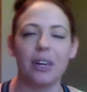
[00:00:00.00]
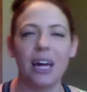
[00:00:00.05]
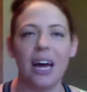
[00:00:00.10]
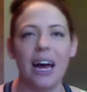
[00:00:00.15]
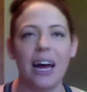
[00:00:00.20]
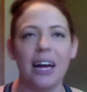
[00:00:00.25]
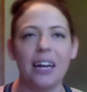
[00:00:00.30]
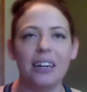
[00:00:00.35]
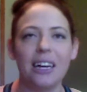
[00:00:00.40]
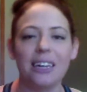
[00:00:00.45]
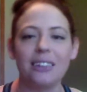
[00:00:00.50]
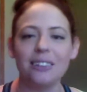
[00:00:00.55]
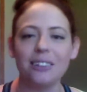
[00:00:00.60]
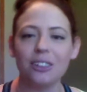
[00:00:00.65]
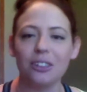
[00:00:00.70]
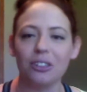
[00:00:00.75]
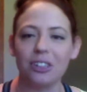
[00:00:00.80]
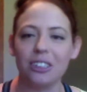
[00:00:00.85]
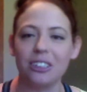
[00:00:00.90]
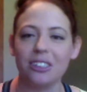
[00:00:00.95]
And as a
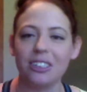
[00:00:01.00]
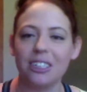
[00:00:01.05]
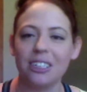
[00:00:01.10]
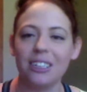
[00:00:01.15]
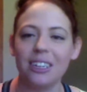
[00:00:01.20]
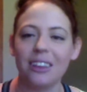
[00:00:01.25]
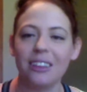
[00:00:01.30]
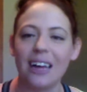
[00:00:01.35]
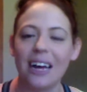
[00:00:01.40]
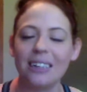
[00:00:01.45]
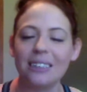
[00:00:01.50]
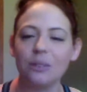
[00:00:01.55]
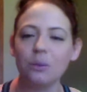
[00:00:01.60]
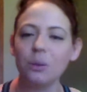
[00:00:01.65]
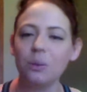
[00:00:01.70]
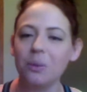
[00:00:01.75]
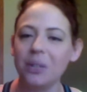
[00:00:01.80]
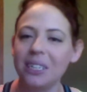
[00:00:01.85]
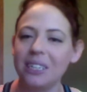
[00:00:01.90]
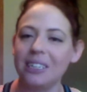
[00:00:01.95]
Christian, that's what
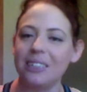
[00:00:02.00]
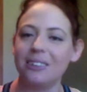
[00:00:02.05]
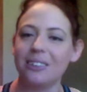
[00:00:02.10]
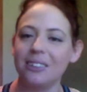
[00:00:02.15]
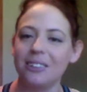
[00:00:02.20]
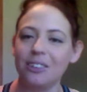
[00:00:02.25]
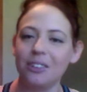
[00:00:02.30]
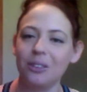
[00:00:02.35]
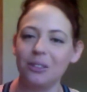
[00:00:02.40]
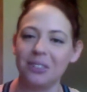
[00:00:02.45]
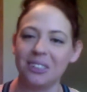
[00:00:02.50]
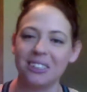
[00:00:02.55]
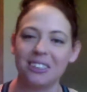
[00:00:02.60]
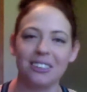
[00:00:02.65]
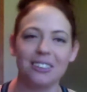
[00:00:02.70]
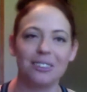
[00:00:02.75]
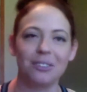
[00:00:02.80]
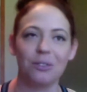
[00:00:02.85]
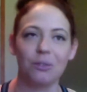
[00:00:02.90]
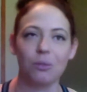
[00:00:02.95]
we need to do, is
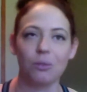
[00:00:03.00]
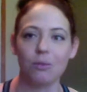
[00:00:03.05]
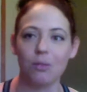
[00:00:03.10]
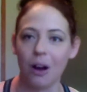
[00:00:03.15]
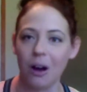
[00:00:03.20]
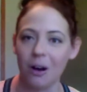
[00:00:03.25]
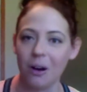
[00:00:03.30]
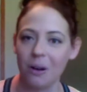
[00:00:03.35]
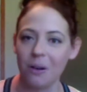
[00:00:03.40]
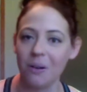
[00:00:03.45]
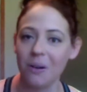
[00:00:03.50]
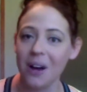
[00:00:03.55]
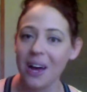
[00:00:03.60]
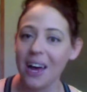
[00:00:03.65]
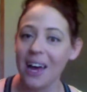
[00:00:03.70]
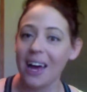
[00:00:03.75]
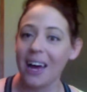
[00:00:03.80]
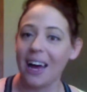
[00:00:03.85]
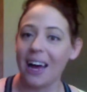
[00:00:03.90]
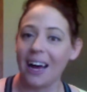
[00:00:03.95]
just grow
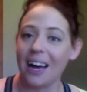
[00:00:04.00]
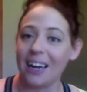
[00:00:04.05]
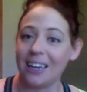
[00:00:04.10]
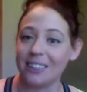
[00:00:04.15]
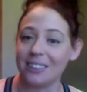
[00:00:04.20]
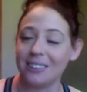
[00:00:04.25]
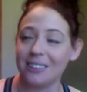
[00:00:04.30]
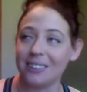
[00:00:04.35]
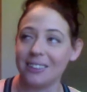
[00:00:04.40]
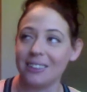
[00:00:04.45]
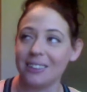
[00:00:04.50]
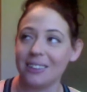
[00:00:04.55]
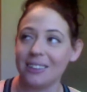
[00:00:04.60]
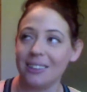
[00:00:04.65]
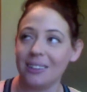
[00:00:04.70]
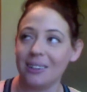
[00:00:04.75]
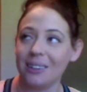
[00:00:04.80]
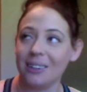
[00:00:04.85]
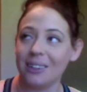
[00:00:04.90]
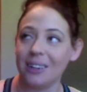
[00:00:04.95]

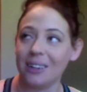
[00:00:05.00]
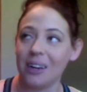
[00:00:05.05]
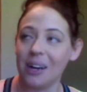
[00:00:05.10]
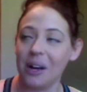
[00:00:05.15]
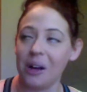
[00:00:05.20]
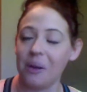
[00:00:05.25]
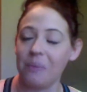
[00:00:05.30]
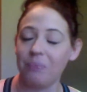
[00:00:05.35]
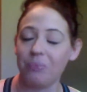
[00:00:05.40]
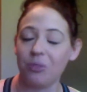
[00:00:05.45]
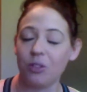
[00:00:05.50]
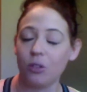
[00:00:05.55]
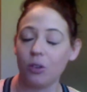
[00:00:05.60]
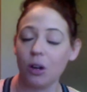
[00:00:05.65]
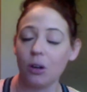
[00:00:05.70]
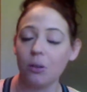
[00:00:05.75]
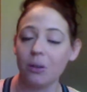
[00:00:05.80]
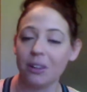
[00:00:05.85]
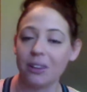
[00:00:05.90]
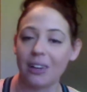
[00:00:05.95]

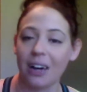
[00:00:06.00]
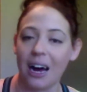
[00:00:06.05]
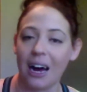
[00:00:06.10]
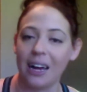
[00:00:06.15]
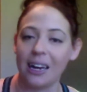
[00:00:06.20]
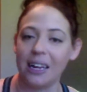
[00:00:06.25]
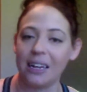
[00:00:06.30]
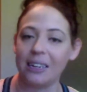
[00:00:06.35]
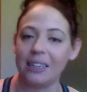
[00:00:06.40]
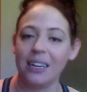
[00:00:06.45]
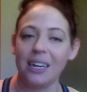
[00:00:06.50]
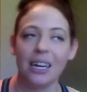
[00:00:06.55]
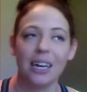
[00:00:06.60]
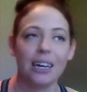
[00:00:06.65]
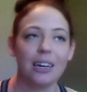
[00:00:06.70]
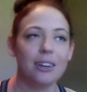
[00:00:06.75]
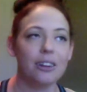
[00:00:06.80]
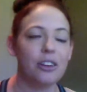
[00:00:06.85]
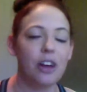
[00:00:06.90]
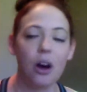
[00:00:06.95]
with God and
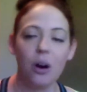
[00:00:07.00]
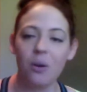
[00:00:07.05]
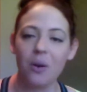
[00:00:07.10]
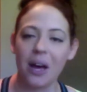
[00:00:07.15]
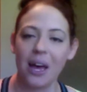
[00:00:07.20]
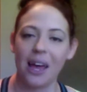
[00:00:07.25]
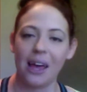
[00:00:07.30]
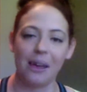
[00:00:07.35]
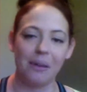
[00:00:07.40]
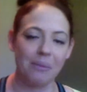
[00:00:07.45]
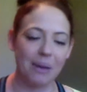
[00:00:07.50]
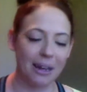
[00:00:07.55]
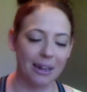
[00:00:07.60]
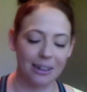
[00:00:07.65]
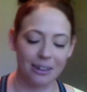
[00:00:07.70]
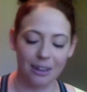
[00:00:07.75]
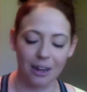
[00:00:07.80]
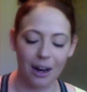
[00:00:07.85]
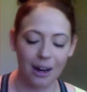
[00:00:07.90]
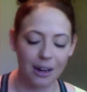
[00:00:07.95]
know Him
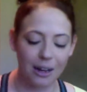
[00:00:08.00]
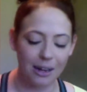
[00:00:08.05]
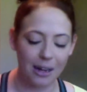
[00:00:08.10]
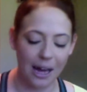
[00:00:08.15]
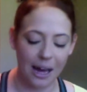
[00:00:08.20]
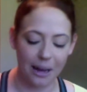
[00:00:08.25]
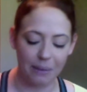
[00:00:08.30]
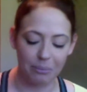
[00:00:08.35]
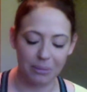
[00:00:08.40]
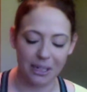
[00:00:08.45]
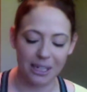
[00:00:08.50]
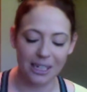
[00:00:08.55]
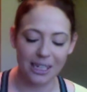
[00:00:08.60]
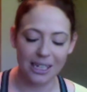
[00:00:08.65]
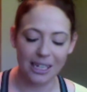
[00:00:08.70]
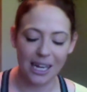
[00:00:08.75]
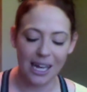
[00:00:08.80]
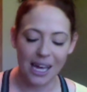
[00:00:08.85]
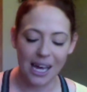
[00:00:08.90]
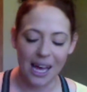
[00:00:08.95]
and
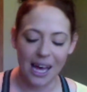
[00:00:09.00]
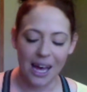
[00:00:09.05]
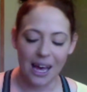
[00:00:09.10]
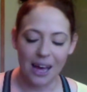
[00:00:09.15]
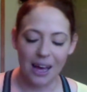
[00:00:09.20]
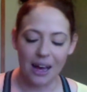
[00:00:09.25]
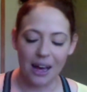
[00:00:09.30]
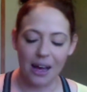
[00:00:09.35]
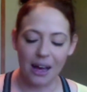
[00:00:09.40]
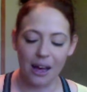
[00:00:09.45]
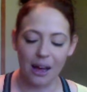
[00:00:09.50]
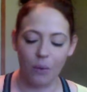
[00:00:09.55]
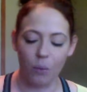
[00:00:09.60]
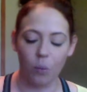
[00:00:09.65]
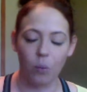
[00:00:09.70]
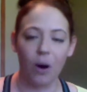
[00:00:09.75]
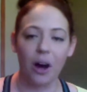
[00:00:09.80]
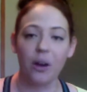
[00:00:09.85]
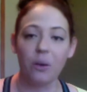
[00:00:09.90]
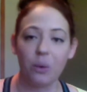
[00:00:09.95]
be
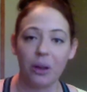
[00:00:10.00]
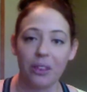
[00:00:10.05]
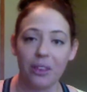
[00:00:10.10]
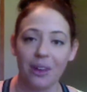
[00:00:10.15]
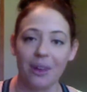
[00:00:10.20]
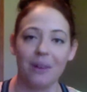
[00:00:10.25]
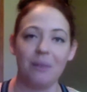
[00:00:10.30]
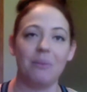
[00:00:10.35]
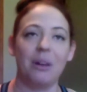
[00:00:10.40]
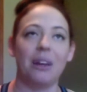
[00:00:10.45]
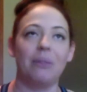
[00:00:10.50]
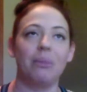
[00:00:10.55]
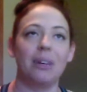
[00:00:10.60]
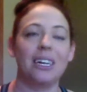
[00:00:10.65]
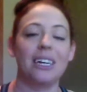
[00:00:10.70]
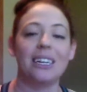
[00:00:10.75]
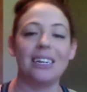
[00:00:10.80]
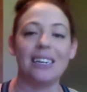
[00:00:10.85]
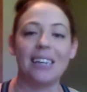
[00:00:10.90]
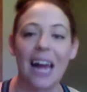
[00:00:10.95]
one with Him and be
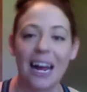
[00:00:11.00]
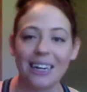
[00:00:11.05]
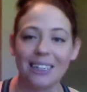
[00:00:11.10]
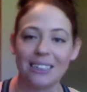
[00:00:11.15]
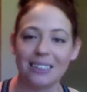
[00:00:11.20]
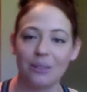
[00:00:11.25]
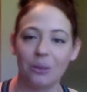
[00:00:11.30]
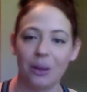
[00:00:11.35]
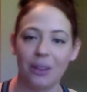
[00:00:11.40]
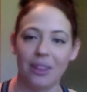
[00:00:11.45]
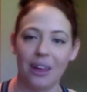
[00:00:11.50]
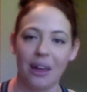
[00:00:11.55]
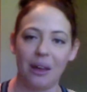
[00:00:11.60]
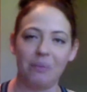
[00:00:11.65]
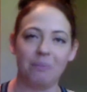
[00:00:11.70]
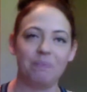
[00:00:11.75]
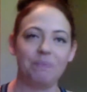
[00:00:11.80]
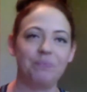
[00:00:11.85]
connected with Him.